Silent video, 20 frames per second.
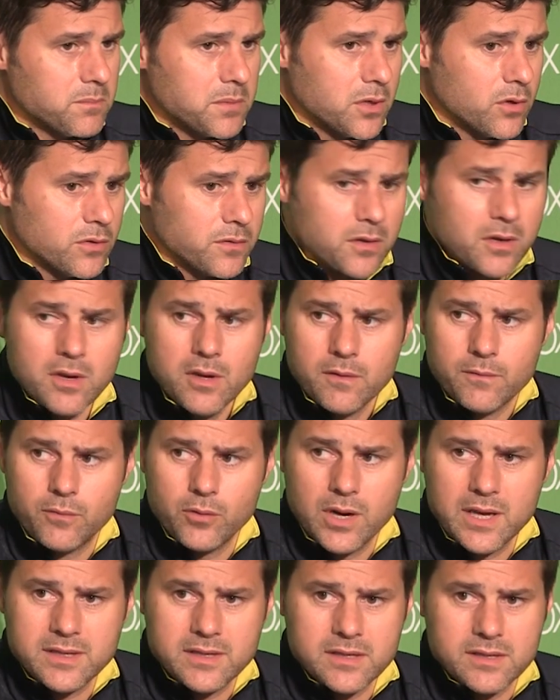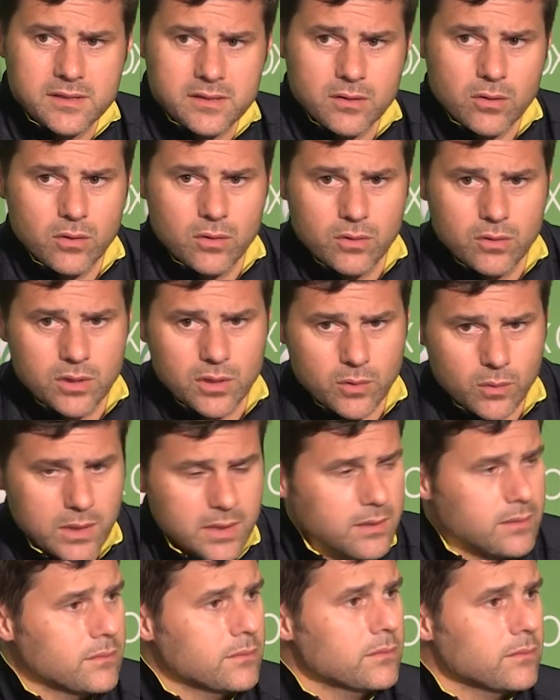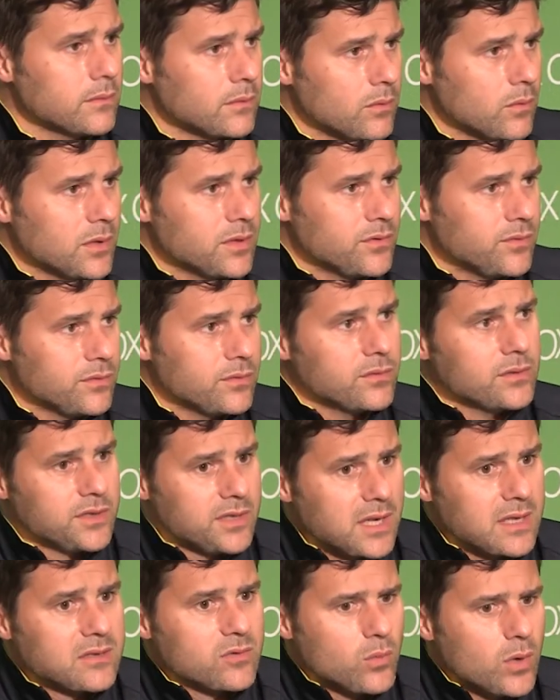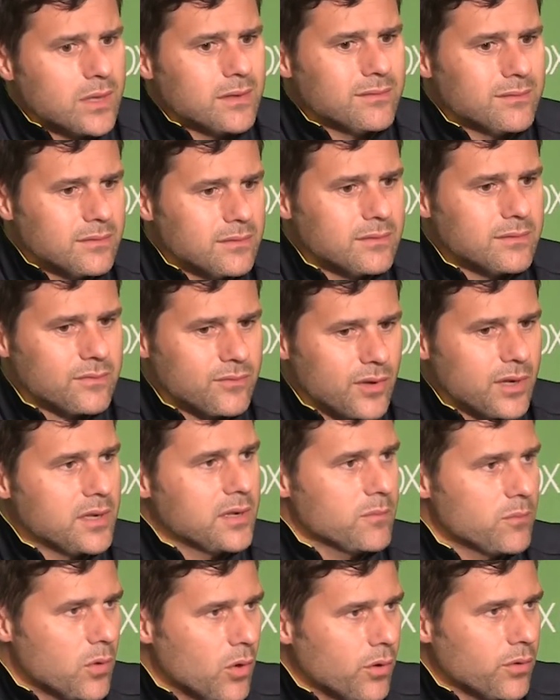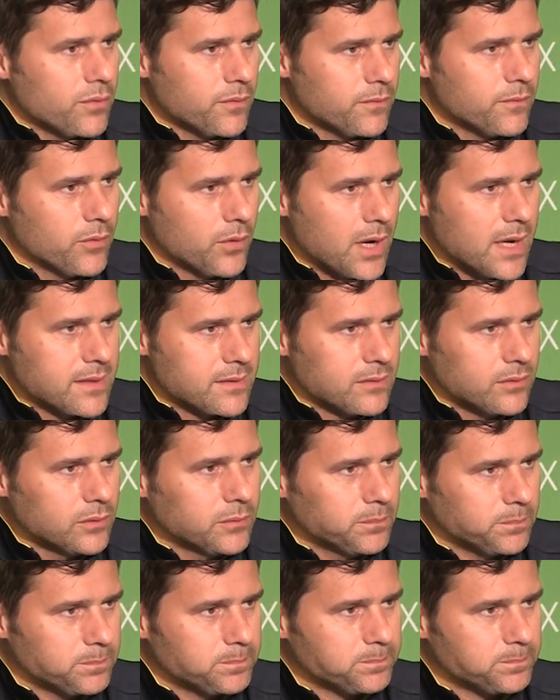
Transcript: because for us it's only one training more for us, no?